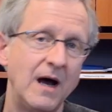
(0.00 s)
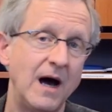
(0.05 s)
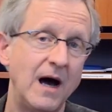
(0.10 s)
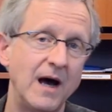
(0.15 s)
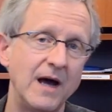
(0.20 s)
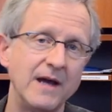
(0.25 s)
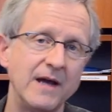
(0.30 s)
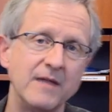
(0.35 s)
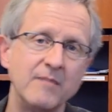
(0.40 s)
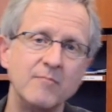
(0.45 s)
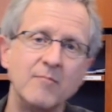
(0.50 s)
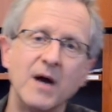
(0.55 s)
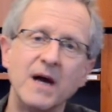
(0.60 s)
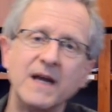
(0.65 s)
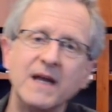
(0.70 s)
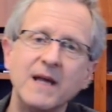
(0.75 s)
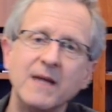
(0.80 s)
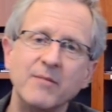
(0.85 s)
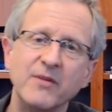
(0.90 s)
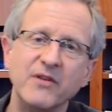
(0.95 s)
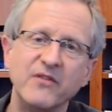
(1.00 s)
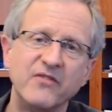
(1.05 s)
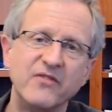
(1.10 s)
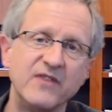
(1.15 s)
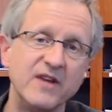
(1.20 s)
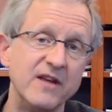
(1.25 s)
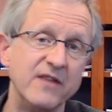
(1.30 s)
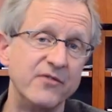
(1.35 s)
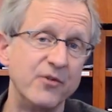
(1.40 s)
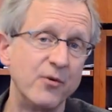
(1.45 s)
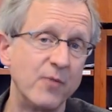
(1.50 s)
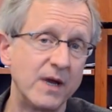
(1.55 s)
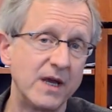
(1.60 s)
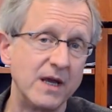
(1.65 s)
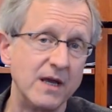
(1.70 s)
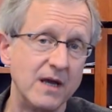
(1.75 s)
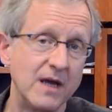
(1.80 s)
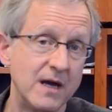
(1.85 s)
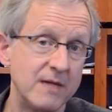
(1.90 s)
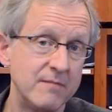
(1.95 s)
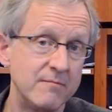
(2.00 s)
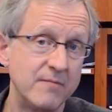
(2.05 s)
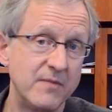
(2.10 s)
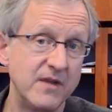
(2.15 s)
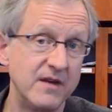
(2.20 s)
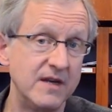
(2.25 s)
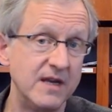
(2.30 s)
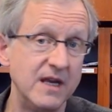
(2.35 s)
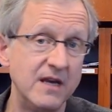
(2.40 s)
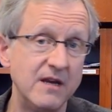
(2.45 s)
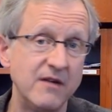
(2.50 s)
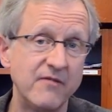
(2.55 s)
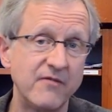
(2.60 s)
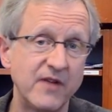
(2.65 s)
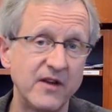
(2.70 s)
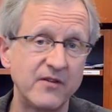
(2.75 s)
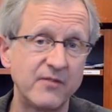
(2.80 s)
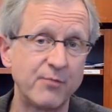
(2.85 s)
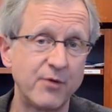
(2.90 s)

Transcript: Hi, my name is Steve Nowicki. I'm the Dean and Vice